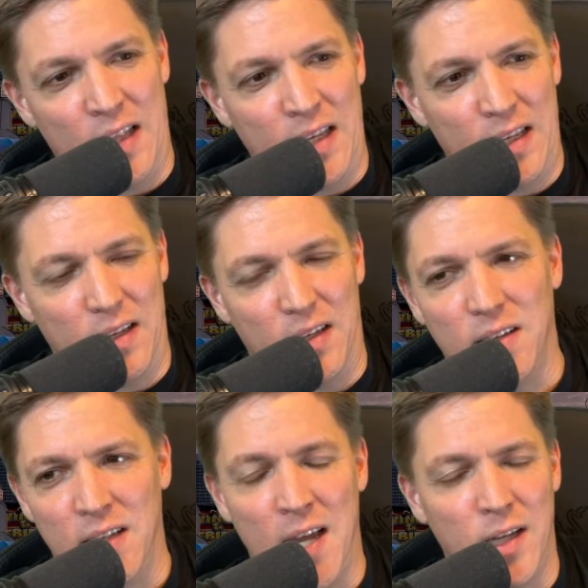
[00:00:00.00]
Like,
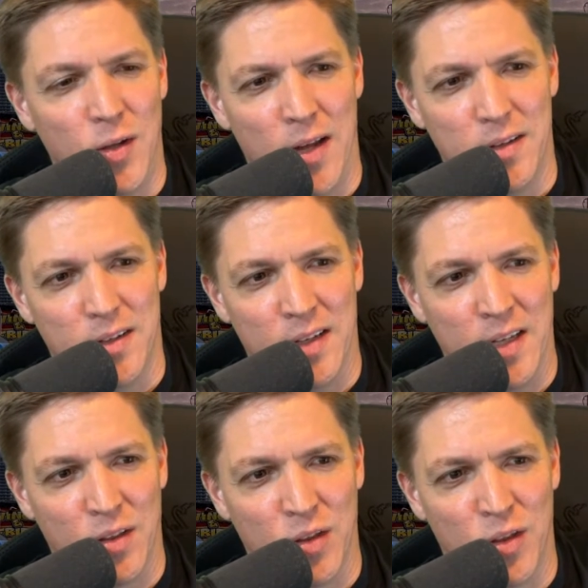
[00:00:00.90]
yeah,
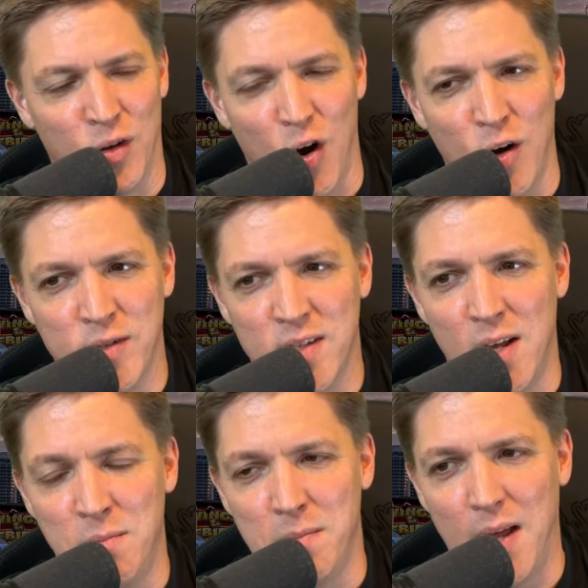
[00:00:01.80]
like there are
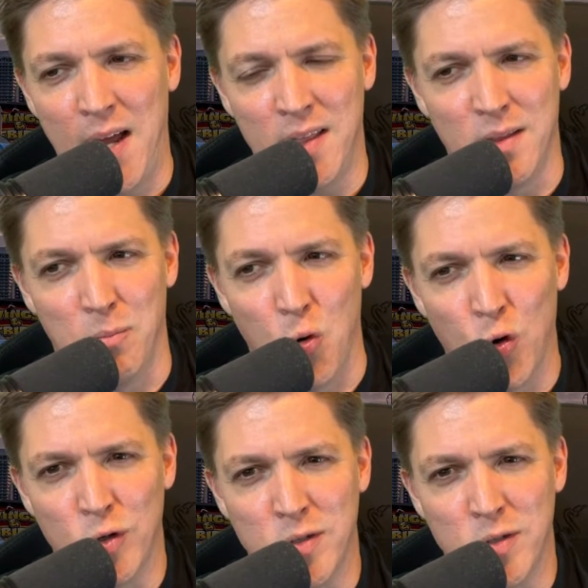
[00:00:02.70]
some at the border,